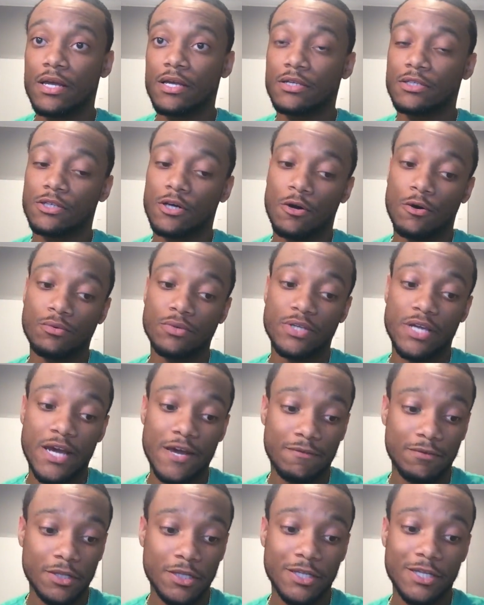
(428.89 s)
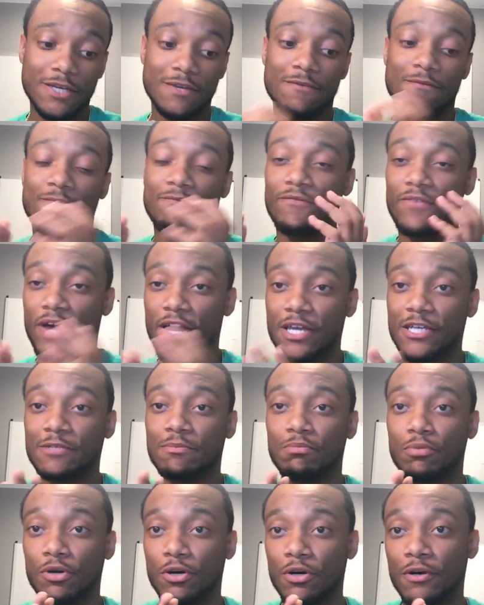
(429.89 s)
So definitely
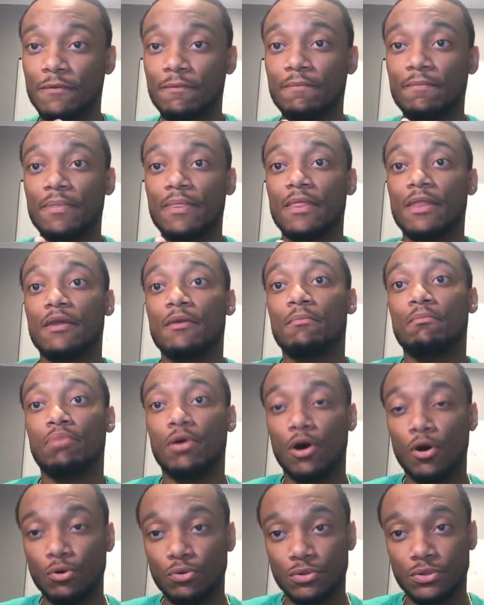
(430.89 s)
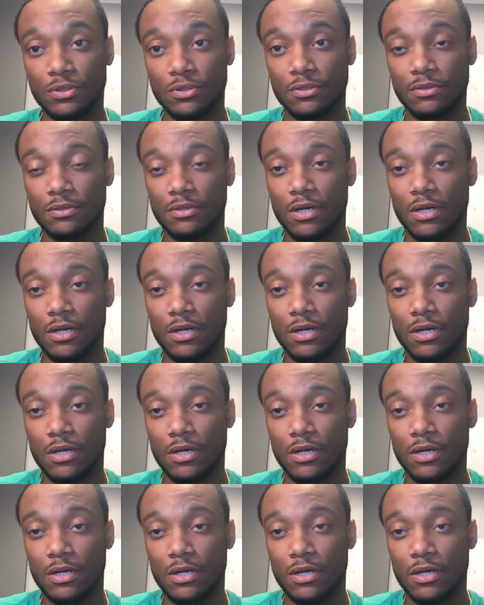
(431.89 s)
Facebook post